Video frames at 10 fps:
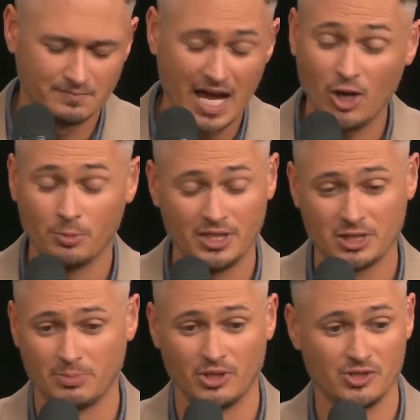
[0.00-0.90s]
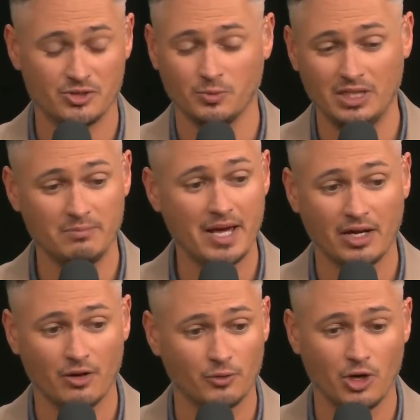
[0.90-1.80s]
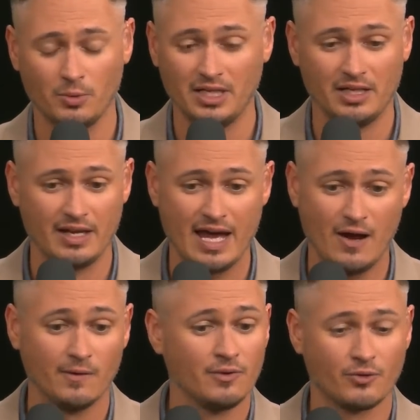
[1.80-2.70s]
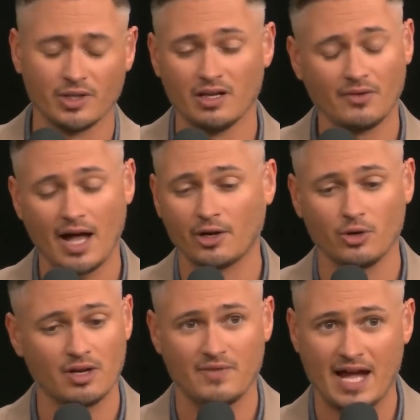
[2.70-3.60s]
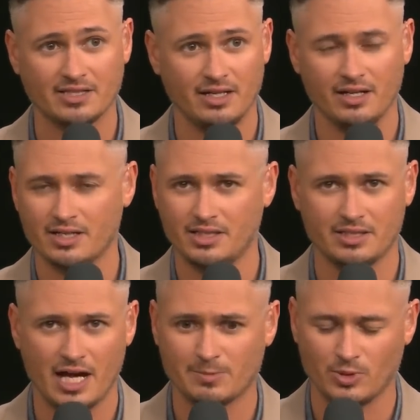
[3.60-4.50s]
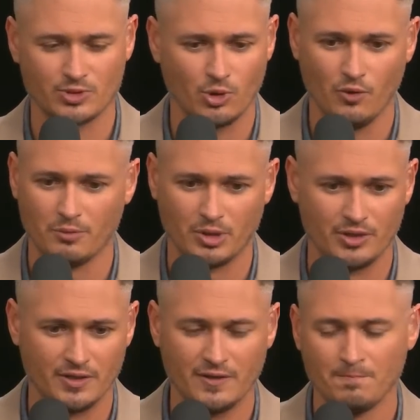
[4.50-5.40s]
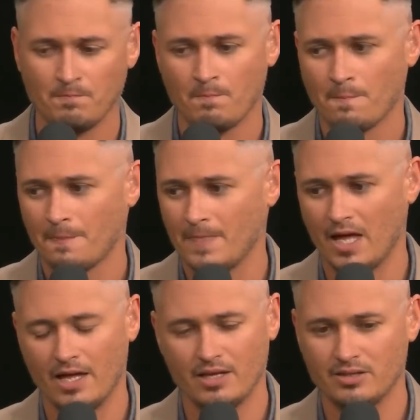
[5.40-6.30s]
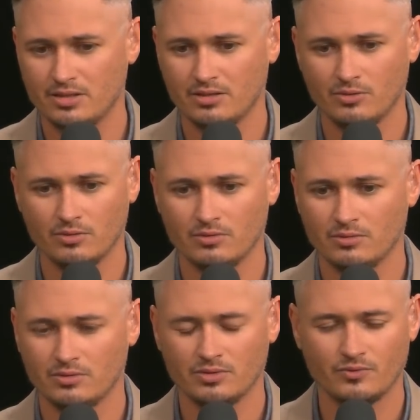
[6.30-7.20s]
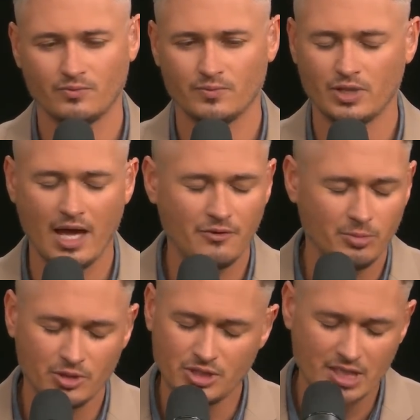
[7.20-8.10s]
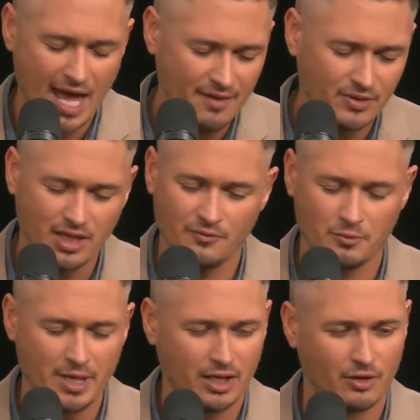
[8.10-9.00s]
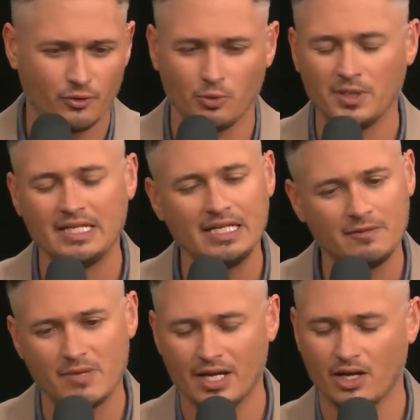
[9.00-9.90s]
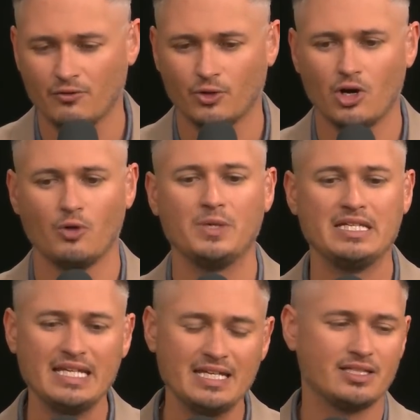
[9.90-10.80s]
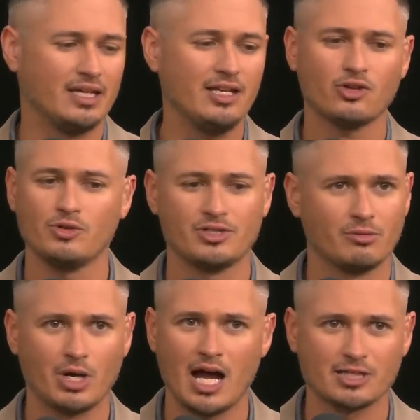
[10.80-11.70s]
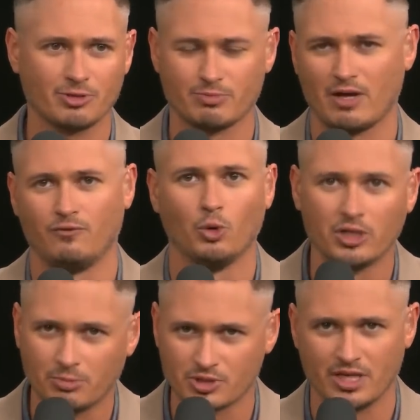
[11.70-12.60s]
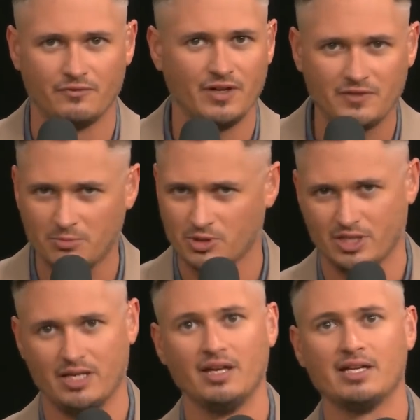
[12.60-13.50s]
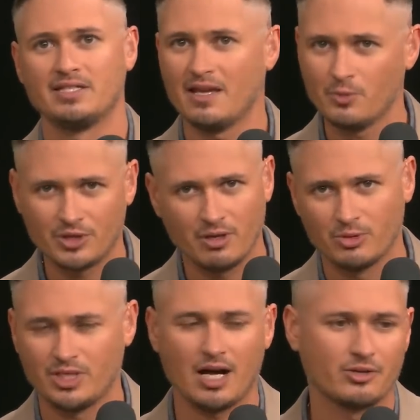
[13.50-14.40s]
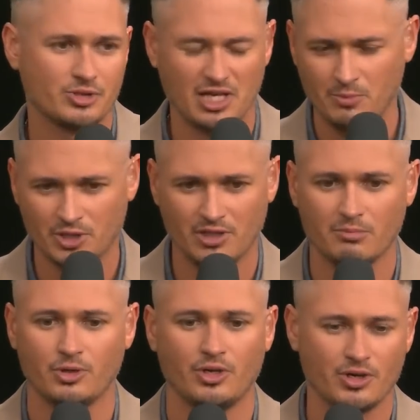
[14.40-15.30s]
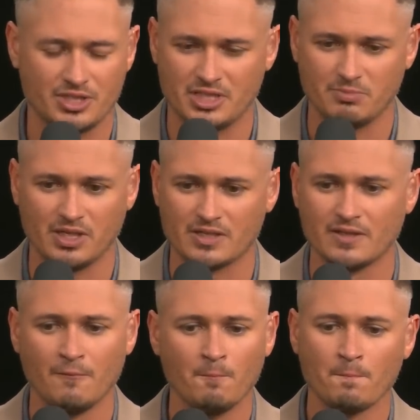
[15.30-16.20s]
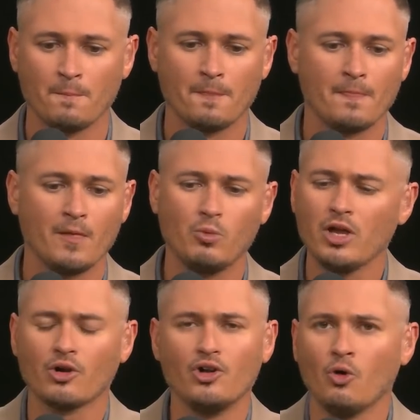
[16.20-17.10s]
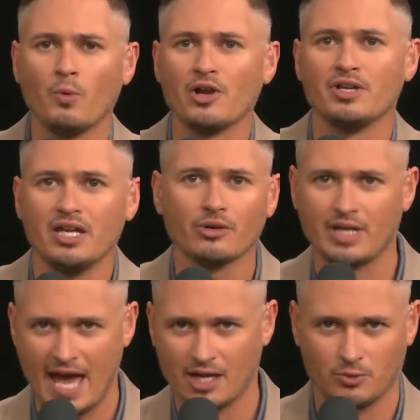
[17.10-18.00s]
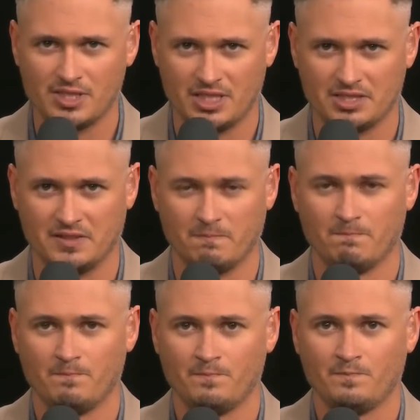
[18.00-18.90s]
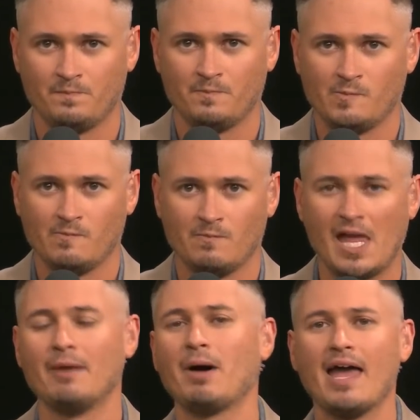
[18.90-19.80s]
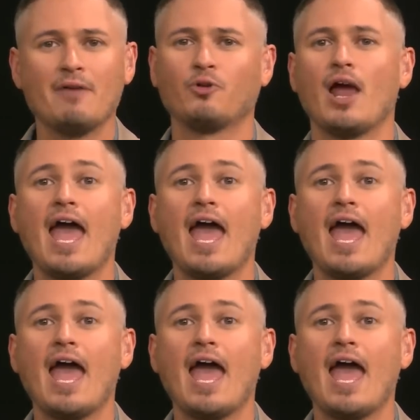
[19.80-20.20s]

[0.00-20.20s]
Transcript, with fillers: Eye opening experience. We need Medicare for all. We need it now. For the love of God, go get vaccinated because these hospitals are overburdened. And every, just advocate for Medicare for all. We need Medicare for all. We need to increase the number of hospitals by 40%, 50%. Same with the number of doctors, same with the number of nurses, because we are nowhere near an adequate system. And by, for